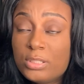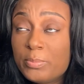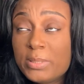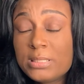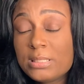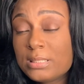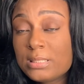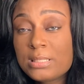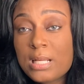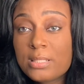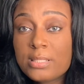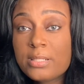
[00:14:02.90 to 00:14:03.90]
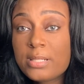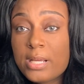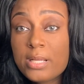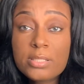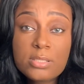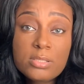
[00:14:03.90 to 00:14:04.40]
businesses out there
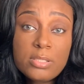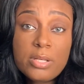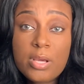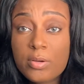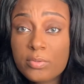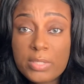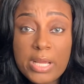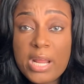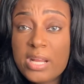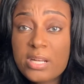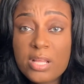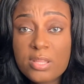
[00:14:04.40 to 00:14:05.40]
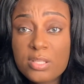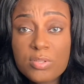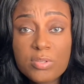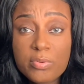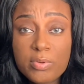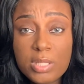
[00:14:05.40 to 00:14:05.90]
that, it ain't nothing you
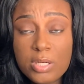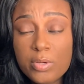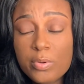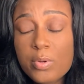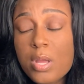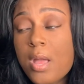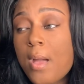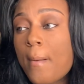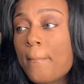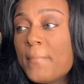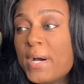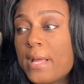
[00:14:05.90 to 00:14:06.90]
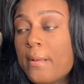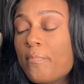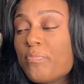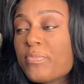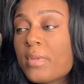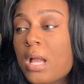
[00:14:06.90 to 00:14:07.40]
can really do. But
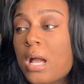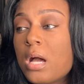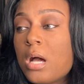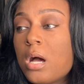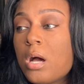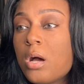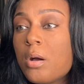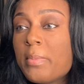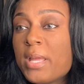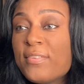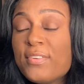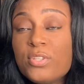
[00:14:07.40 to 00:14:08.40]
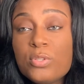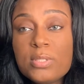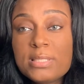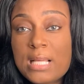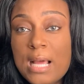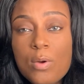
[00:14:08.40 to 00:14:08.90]
if you do
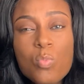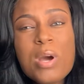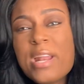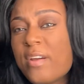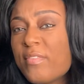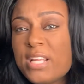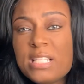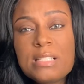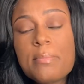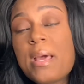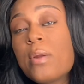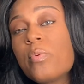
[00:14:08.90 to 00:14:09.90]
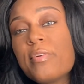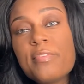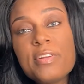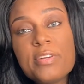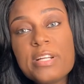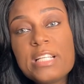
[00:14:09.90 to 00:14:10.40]
decide, whatever, it doesn't matter what
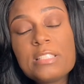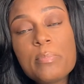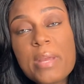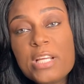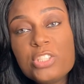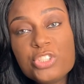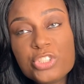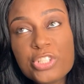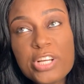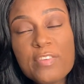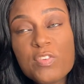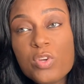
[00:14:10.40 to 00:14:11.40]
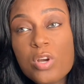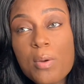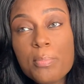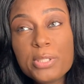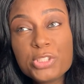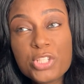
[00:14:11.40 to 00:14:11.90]
vendor it is, make sure if you're gonna
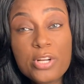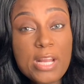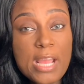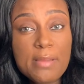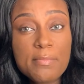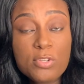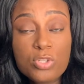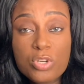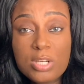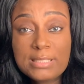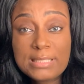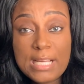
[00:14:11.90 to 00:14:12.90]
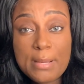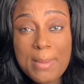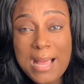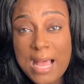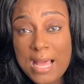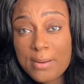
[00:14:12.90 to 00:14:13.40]
put your name and you're gonna stand
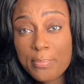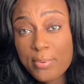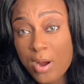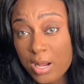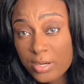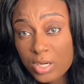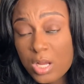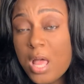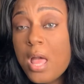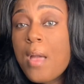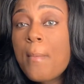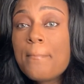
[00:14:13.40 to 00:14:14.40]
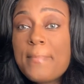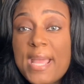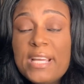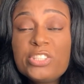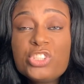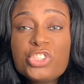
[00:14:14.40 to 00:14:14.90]
behind a product,
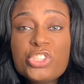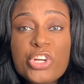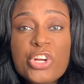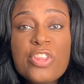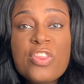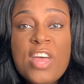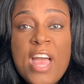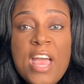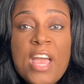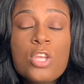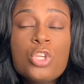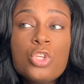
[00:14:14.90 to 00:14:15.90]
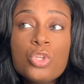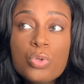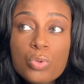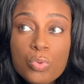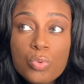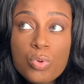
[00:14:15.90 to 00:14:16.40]
make sure that
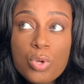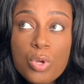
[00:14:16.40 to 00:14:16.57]
you